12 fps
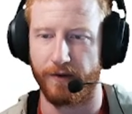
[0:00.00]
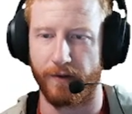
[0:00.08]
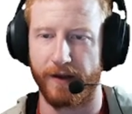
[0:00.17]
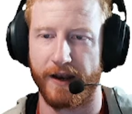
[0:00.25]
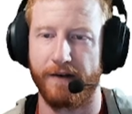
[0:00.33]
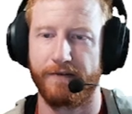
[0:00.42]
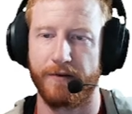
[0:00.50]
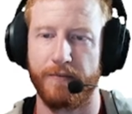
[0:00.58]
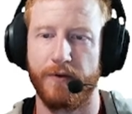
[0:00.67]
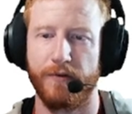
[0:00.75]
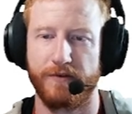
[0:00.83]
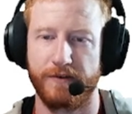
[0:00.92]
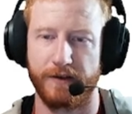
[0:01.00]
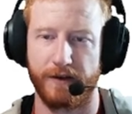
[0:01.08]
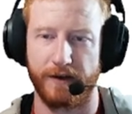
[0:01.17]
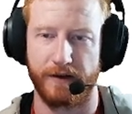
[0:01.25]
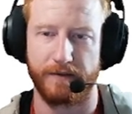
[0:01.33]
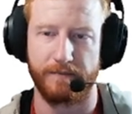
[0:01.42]
enough compute
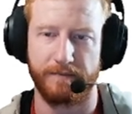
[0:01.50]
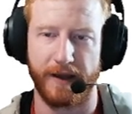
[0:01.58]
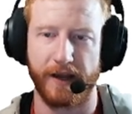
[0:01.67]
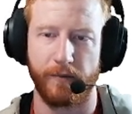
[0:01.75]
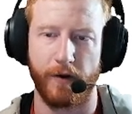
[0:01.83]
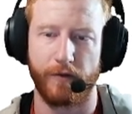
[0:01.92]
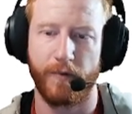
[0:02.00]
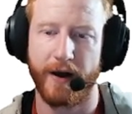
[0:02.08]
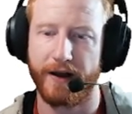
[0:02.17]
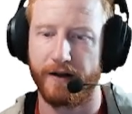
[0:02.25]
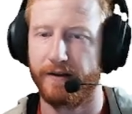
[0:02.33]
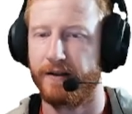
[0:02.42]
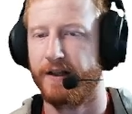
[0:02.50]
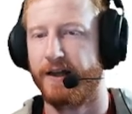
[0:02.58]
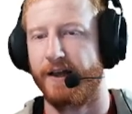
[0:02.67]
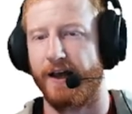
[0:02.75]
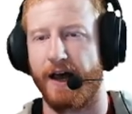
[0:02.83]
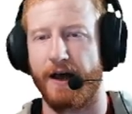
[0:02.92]
to make it worthwhile,
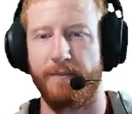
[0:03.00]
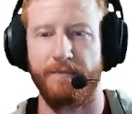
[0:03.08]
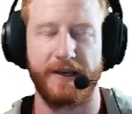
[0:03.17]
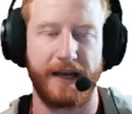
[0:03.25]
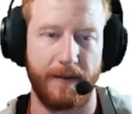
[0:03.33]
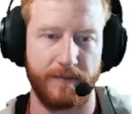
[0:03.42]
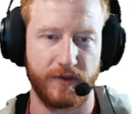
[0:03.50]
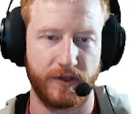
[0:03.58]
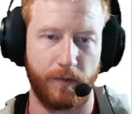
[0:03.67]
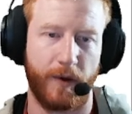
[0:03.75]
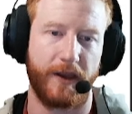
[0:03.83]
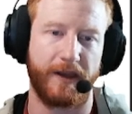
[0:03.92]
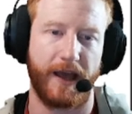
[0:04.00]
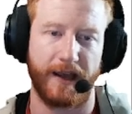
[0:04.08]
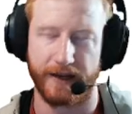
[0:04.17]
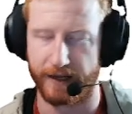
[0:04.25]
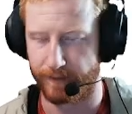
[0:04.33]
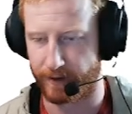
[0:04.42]
becomes a way to get a
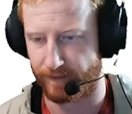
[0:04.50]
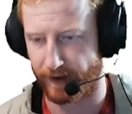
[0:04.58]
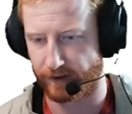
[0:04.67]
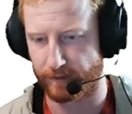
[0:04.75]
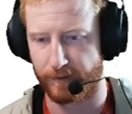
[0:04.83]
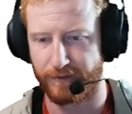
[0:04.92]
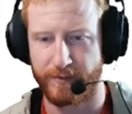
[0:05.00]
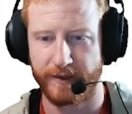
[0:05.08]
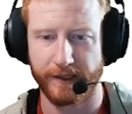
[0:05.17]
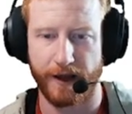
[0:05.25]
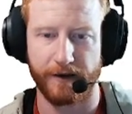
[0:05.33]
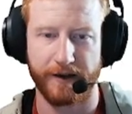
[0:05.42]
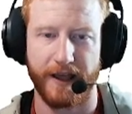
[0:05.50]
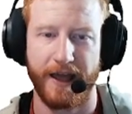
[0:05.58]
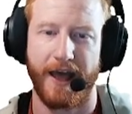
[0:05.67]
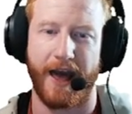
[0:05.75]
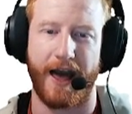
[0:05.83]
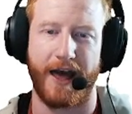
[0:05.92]
little bit of extra performance out.
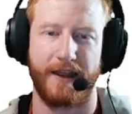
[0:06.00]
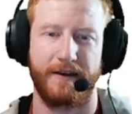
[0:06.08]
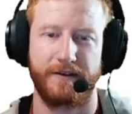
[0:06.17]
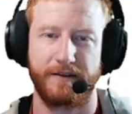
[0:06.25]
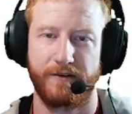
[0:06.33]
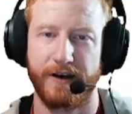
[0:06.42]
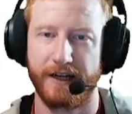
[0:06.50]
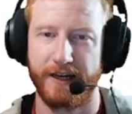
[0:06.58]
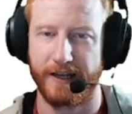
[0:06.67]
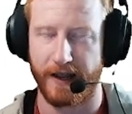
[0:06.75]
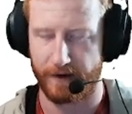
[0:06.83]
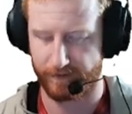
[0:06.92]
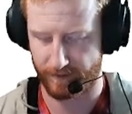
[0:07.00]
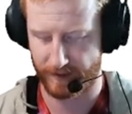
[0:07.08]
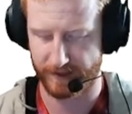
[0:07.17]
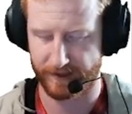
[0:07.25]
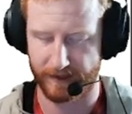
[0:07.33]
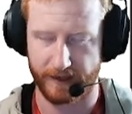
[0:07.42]
And critically now from
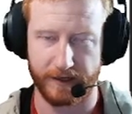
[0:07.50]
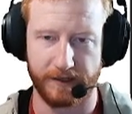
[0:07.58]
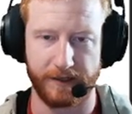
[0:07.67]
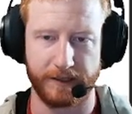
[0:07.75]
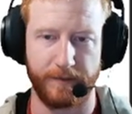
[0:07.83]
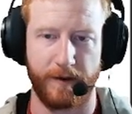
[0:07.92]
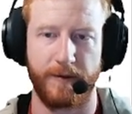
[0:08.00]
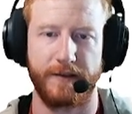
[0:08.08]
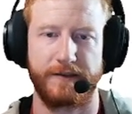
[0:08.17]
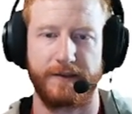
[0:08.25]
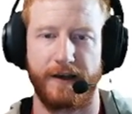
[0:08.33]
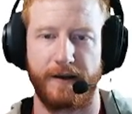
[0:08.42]
this additional experiments,